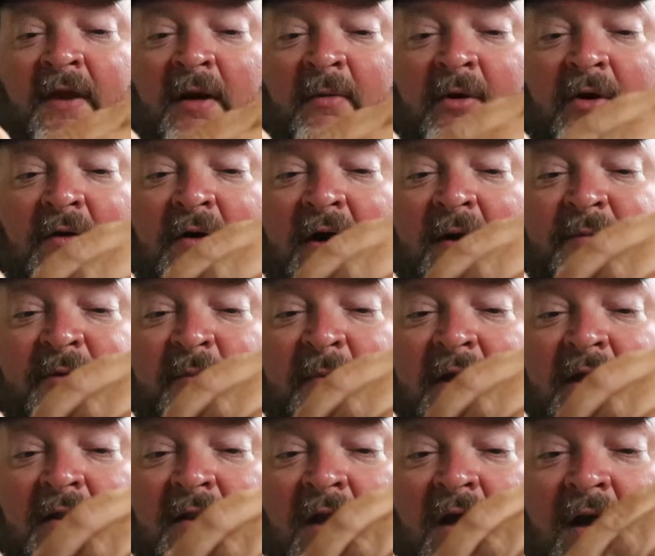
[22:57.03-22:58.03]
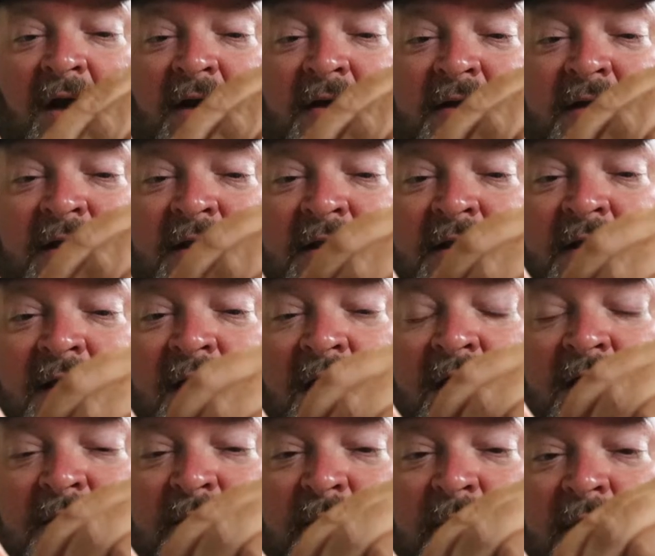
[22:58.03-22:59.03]
Then I'm going to grab the main line, get it
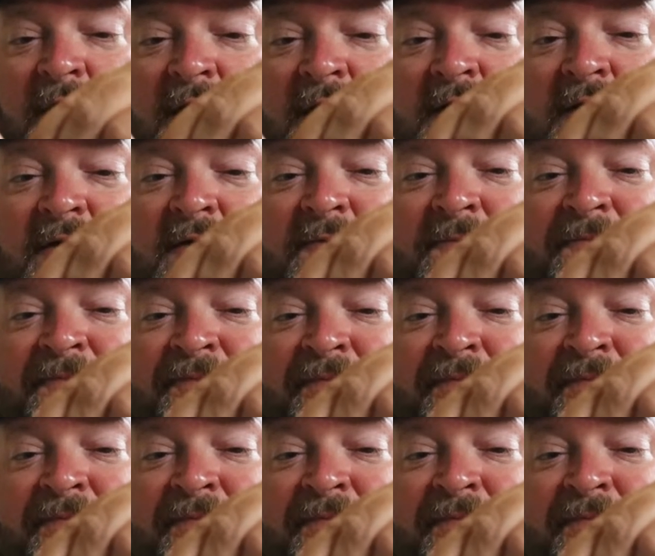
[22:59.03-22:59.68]
out of the way,